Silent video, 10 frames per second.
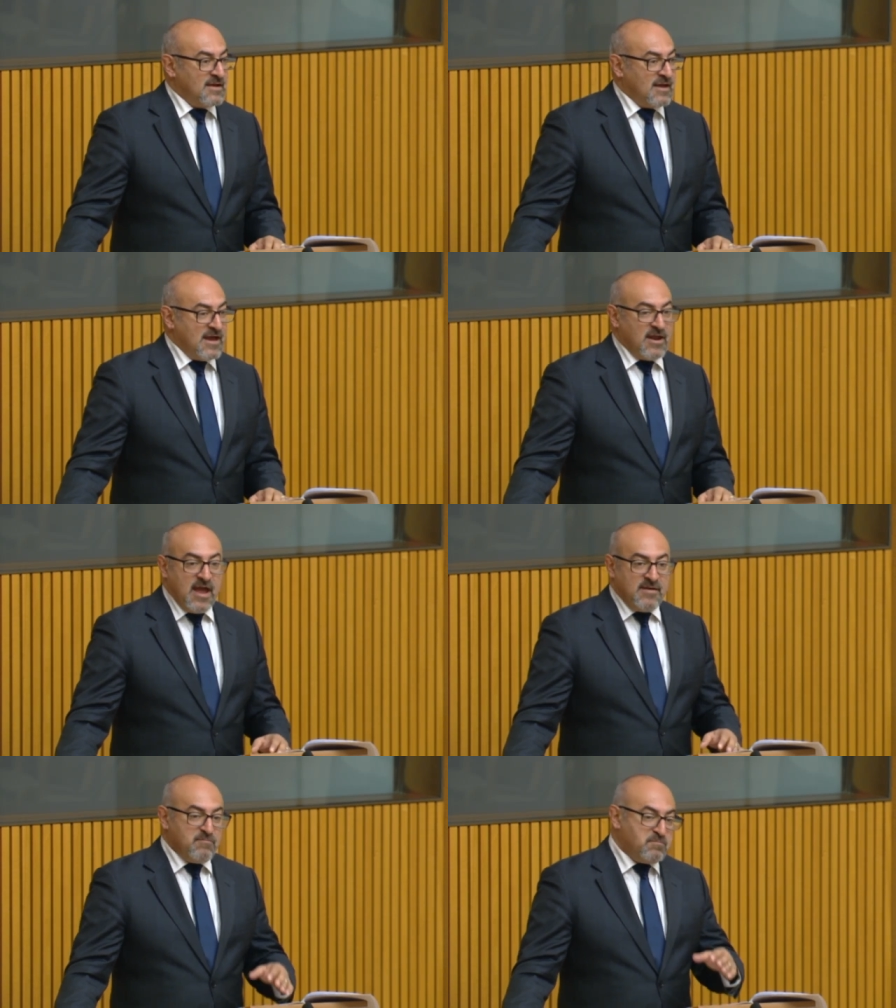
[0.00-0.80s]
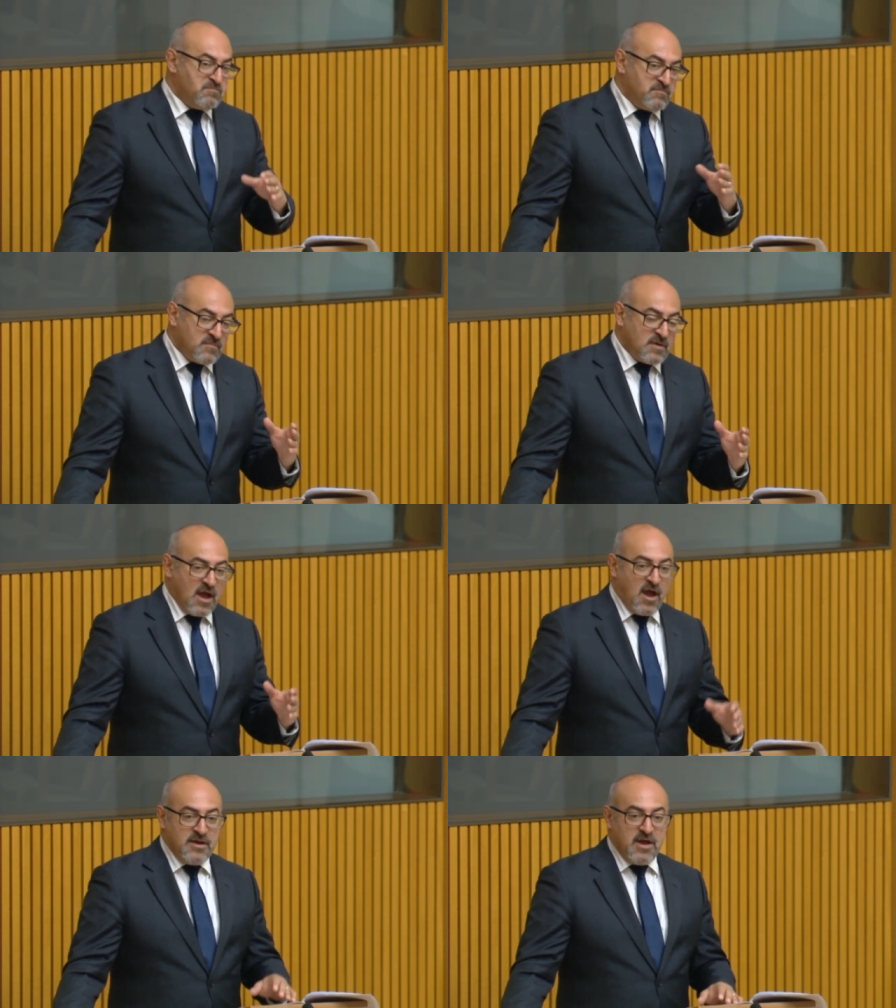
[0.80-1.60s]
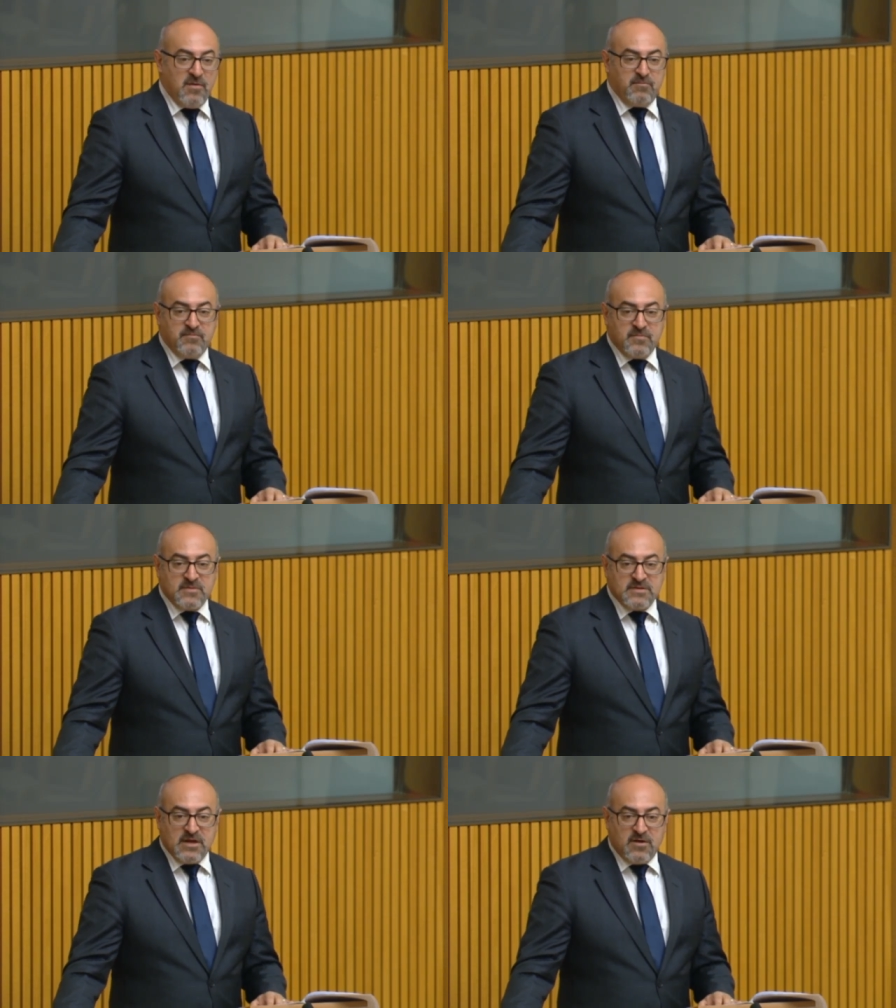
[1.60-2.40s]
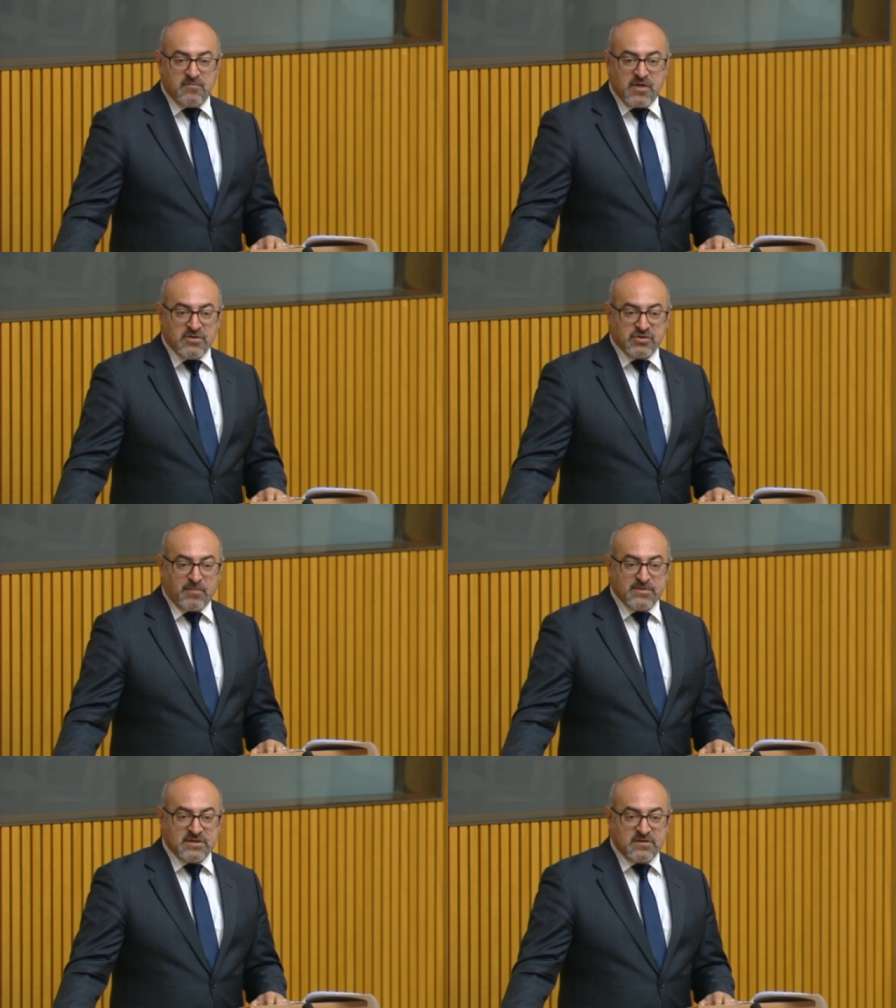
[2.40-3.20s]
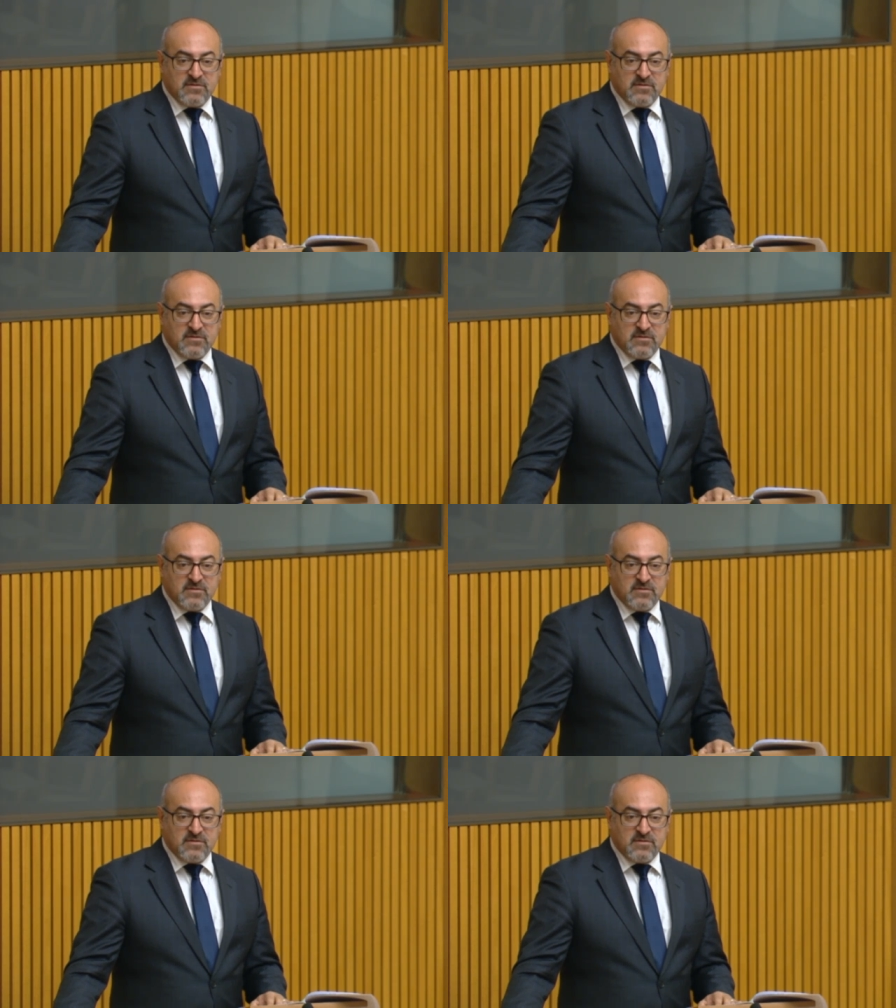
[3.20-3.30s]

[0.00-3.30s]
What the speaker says: And I know those opposite